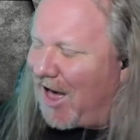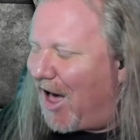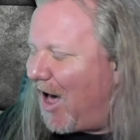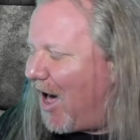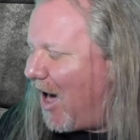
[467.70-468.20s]

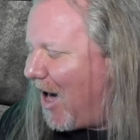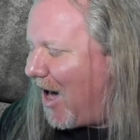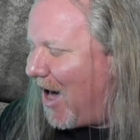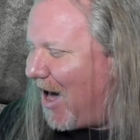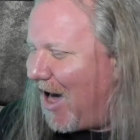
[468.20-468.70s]

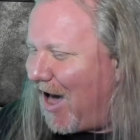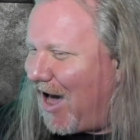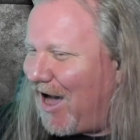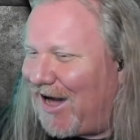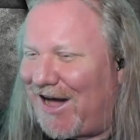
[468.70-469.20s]

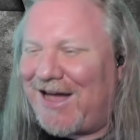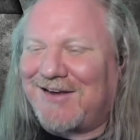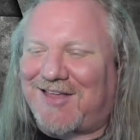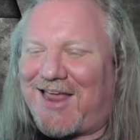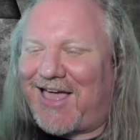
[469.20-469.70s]
Ah!
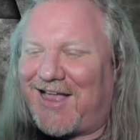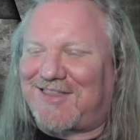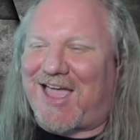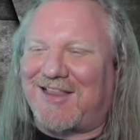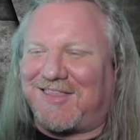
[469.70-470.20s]

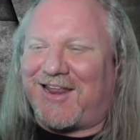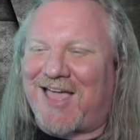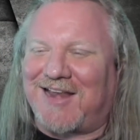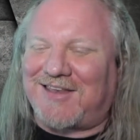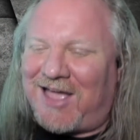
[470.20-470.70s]

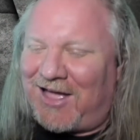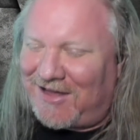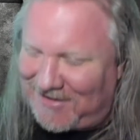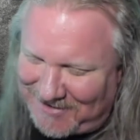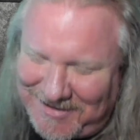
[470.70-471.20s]
Da-da-da-da-da-da.
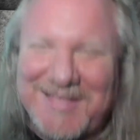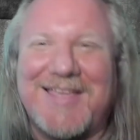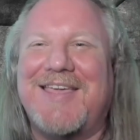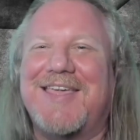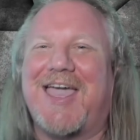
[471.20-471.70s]

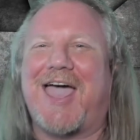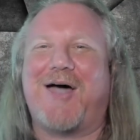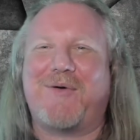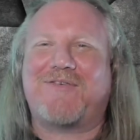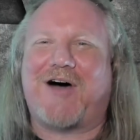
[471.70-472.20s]

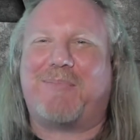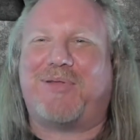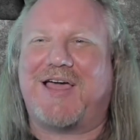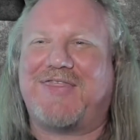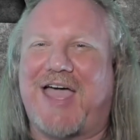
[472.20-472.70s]
Yeah, we've all
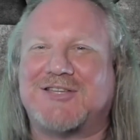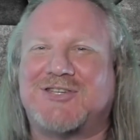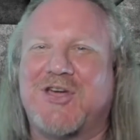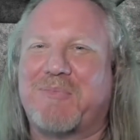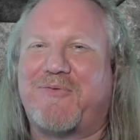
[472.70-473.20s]
played that
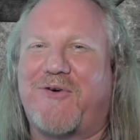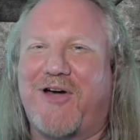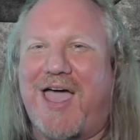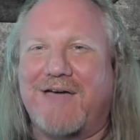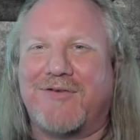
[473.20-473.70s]
joke
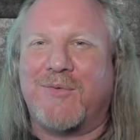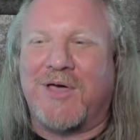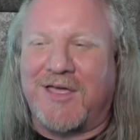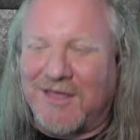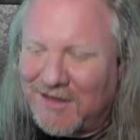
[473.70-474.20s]
before, haven't
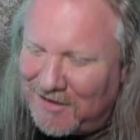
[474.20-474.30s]
we?